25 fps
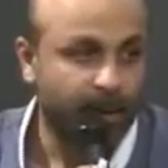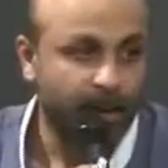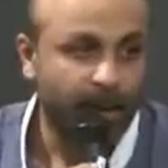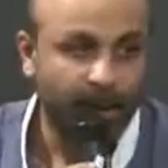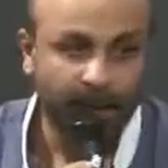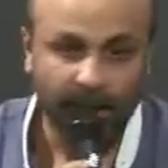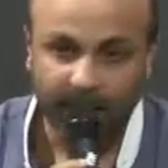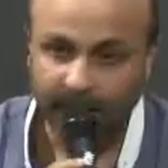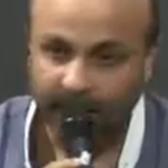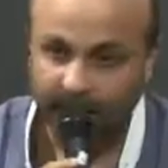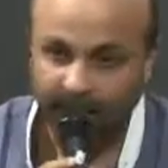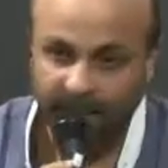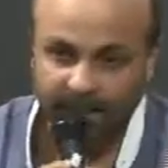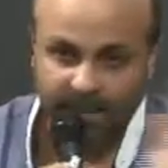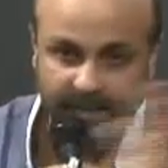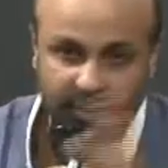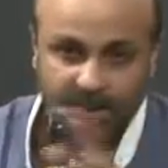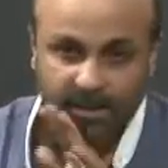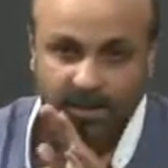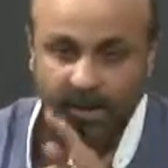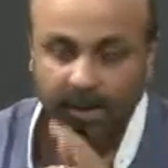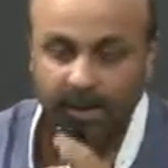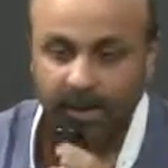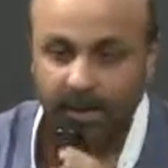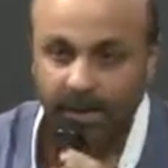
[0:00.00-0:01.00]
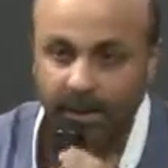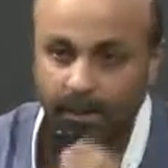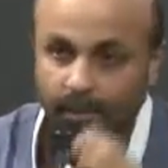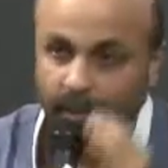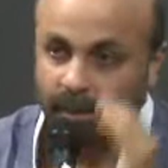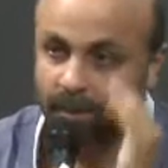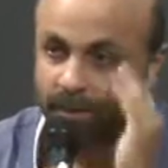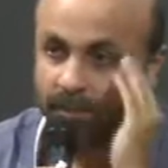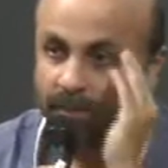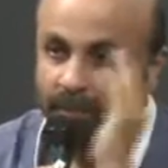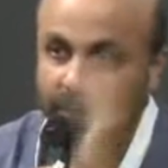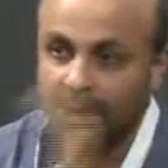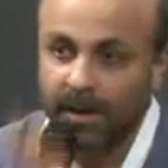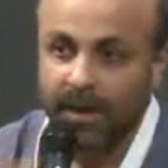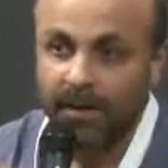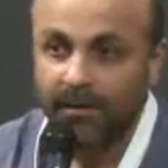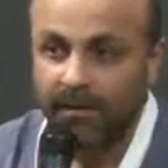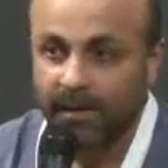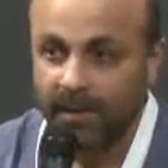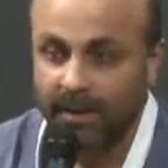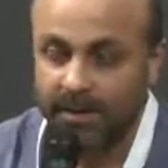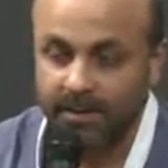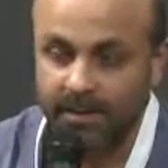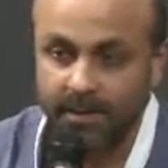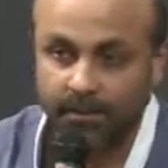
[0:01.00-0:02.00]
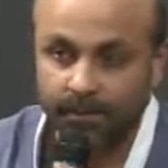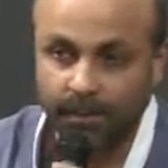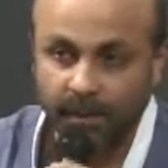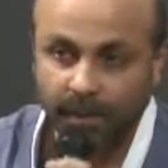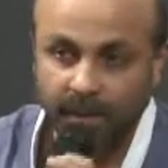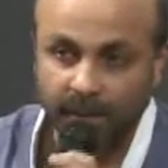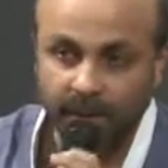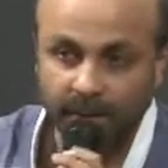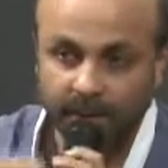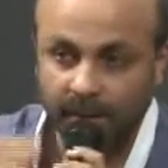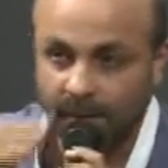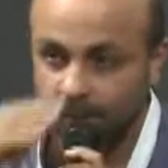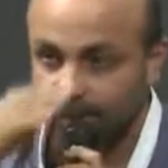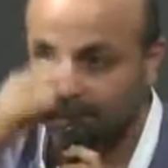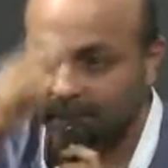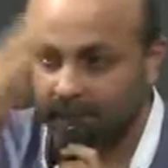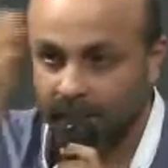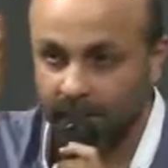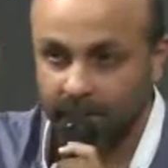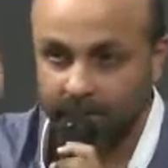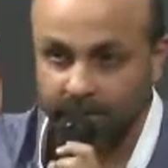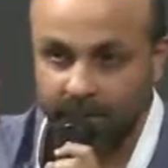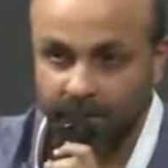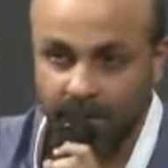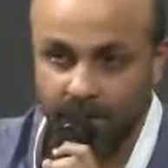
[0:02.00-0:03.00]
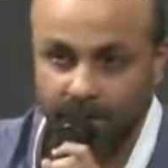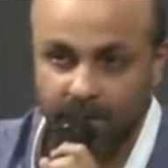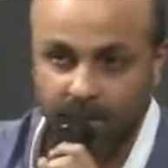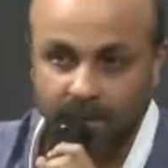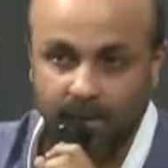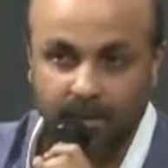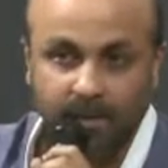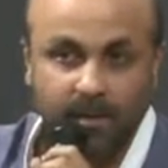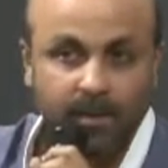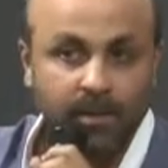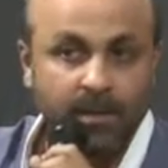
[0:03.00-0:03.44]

And that's it. And keep it very, very simple in terms of the